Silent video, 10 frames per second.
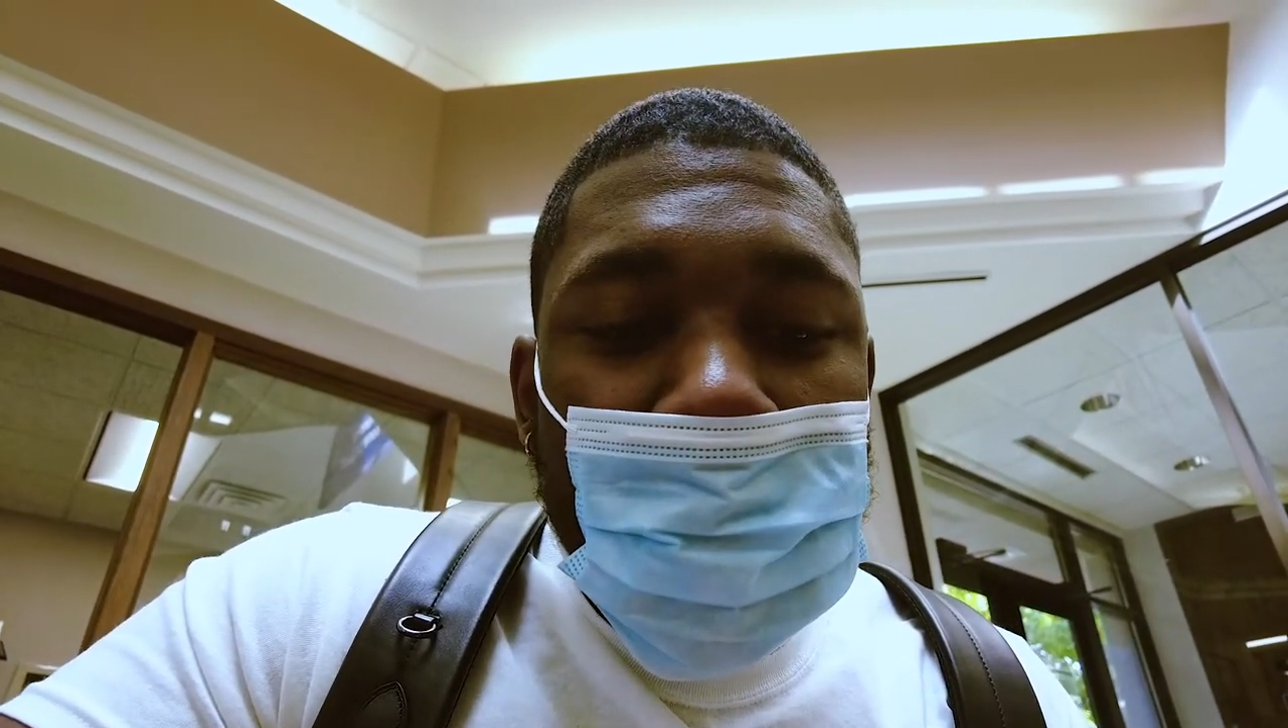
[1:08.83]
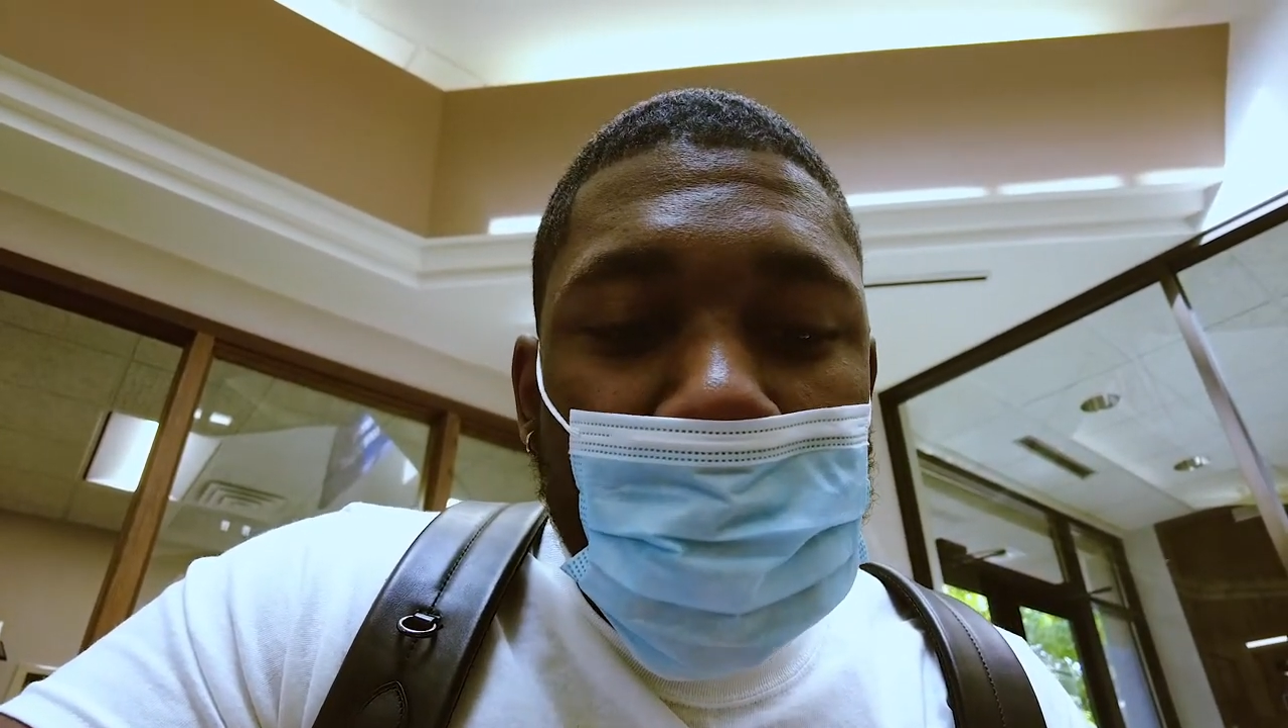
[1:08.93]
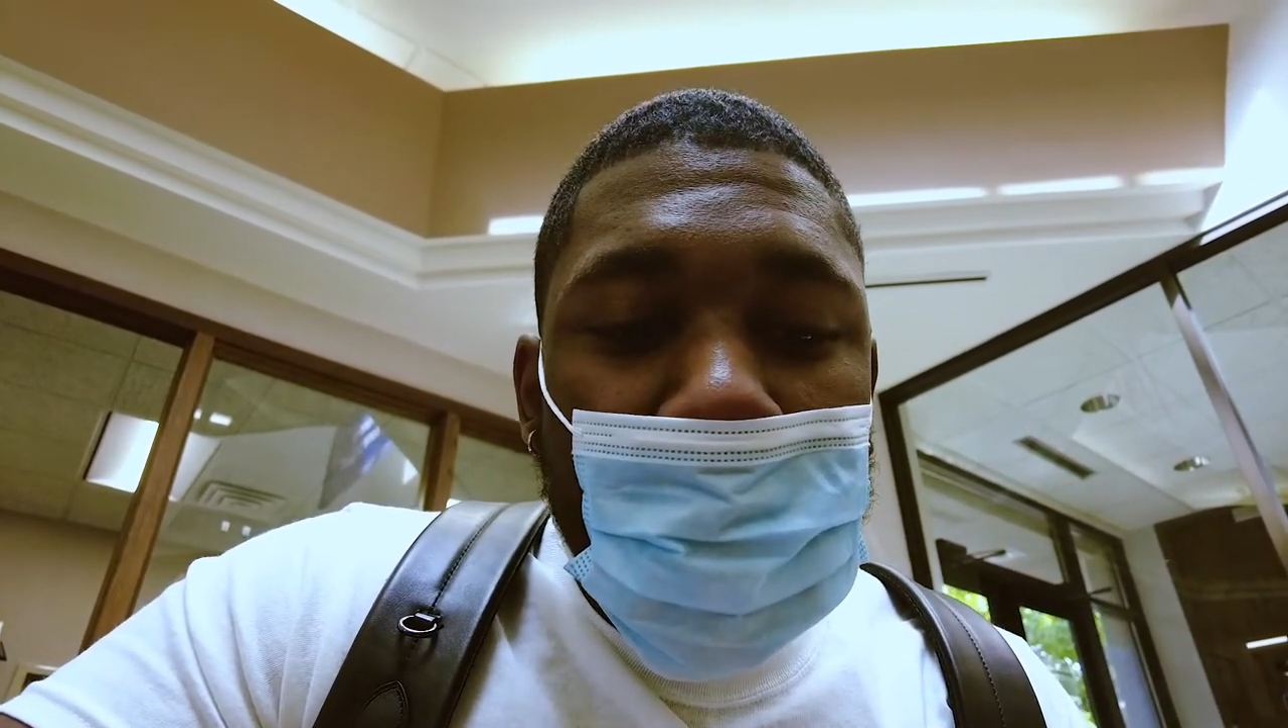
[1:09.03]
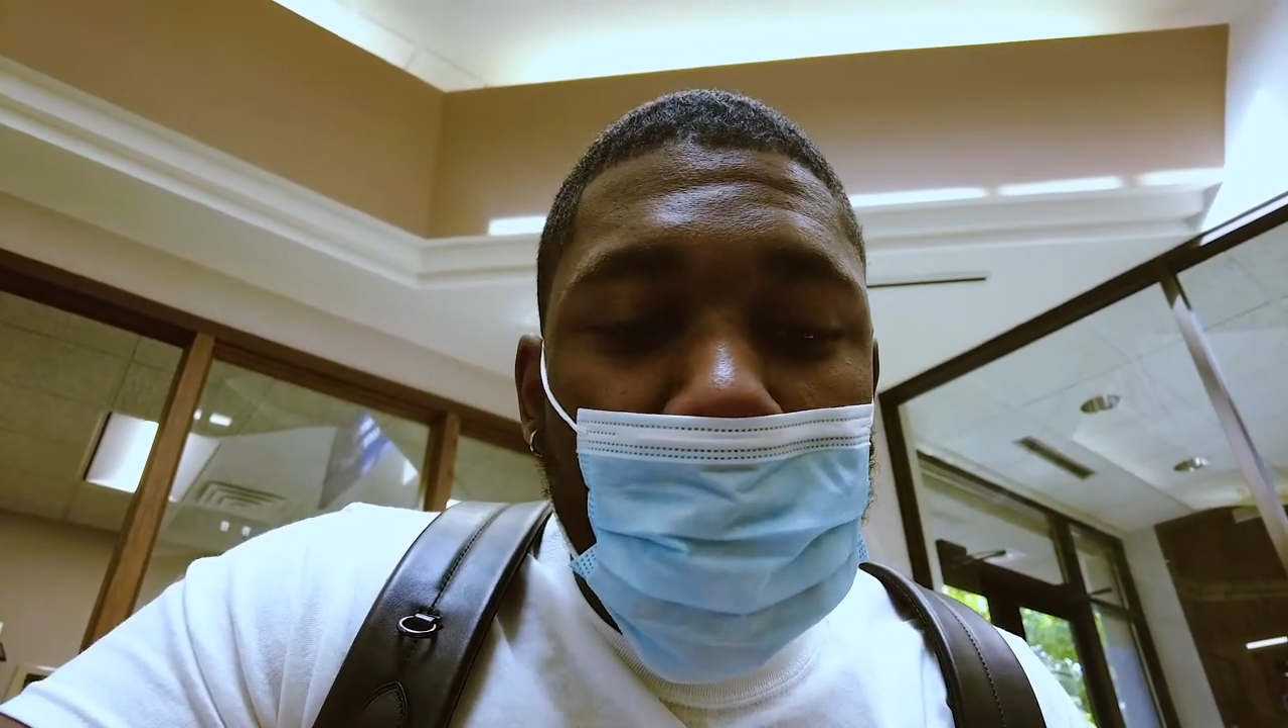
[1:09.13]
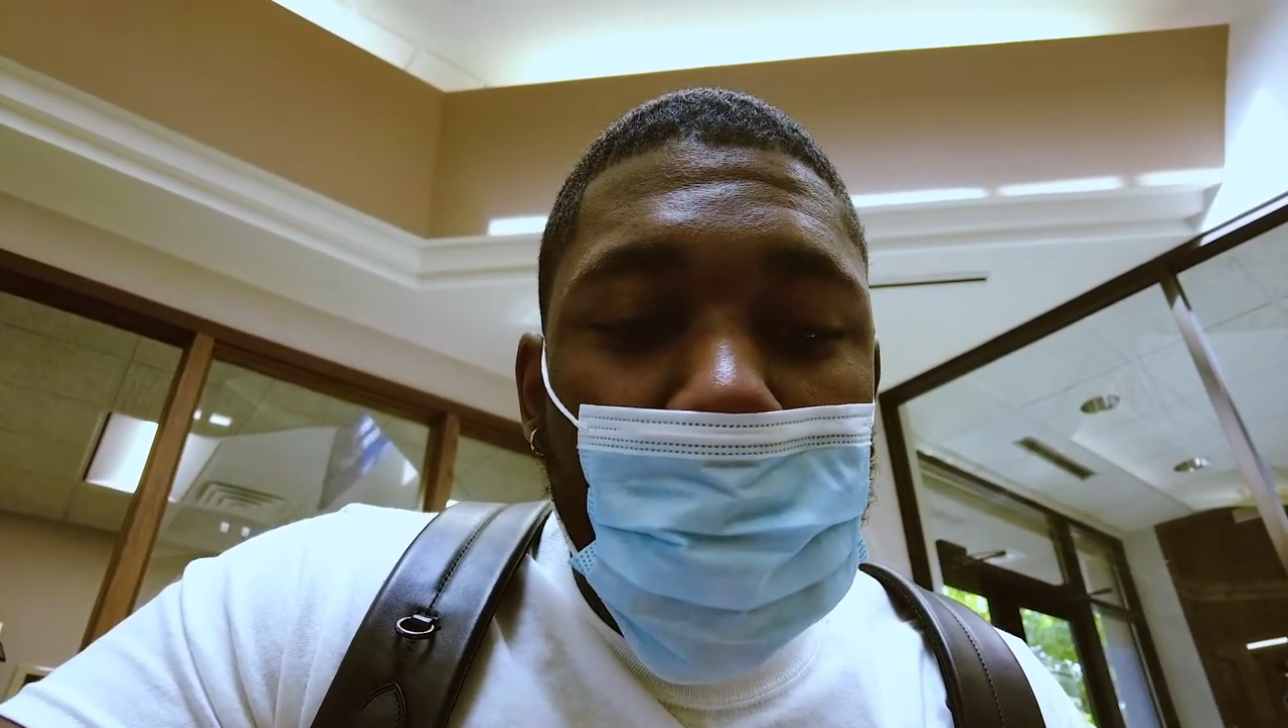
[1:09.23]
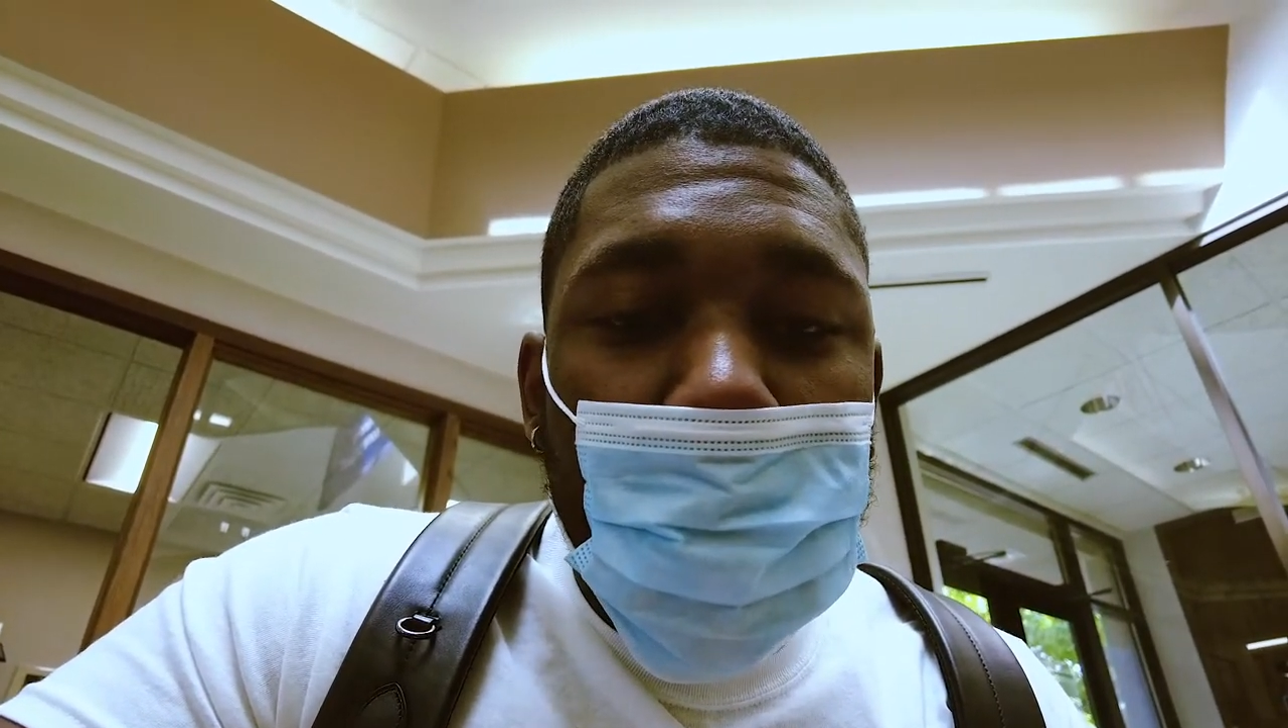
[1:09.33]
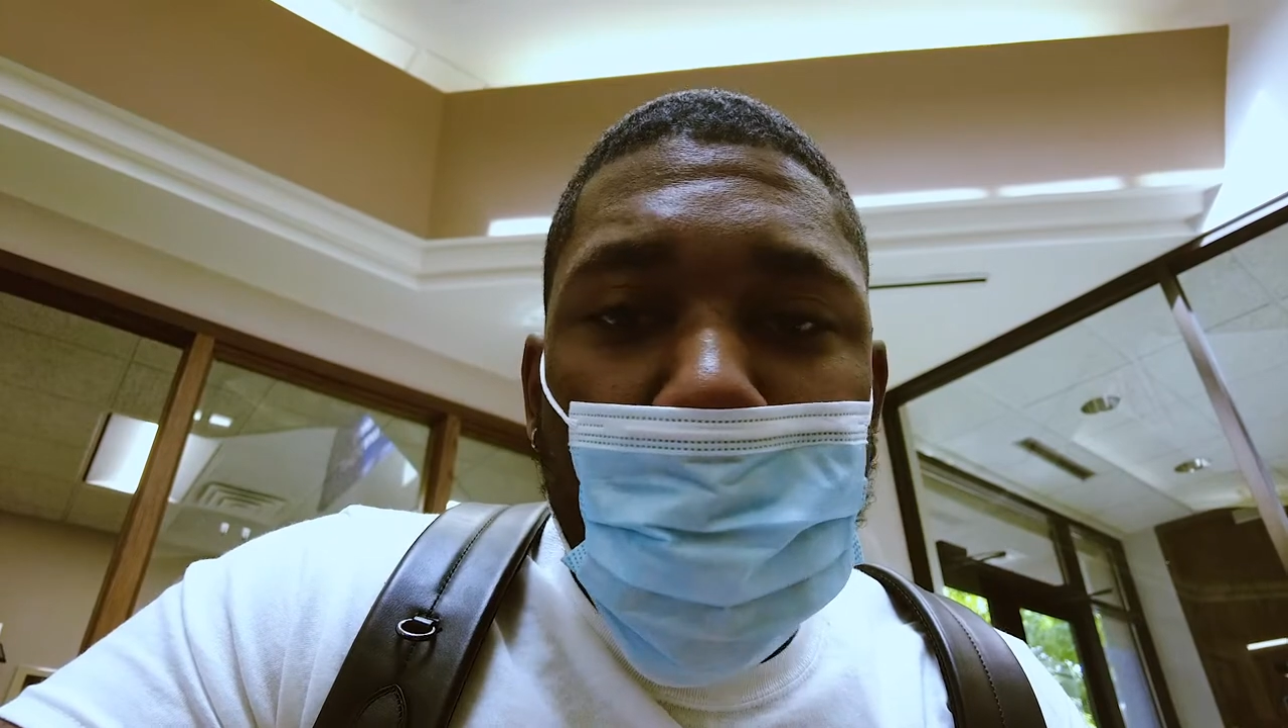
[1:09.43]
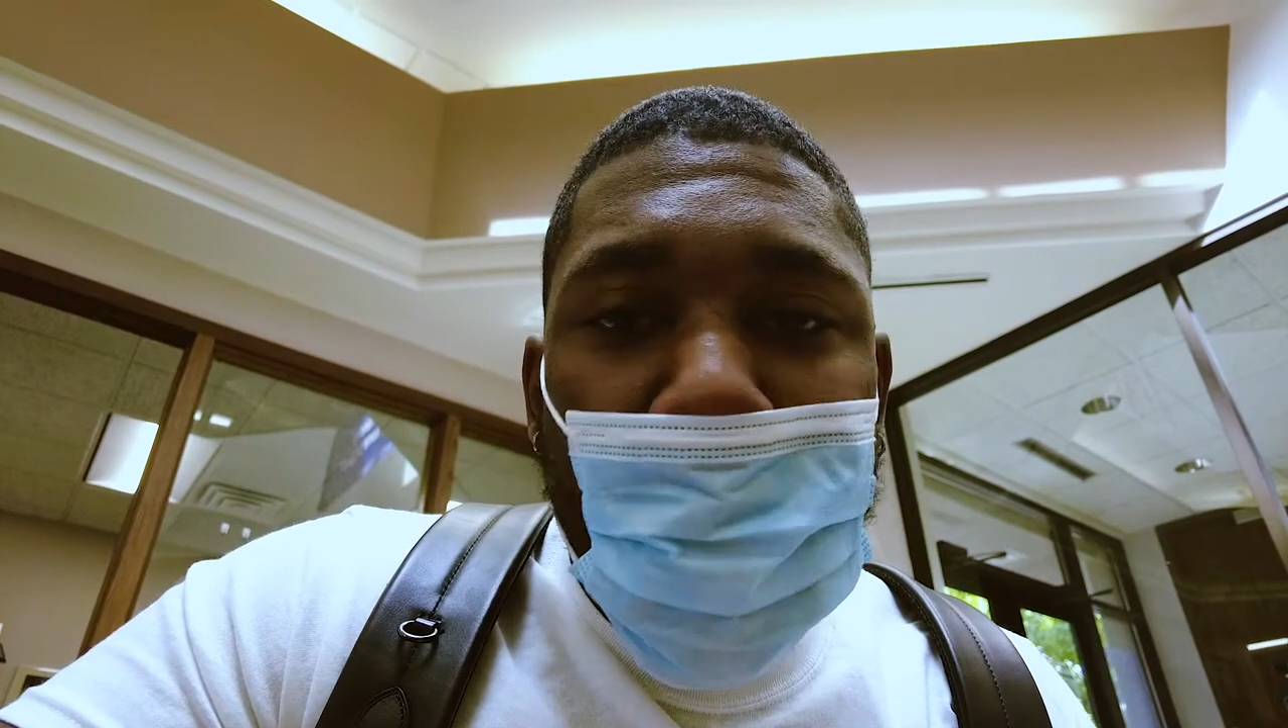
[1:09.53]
um,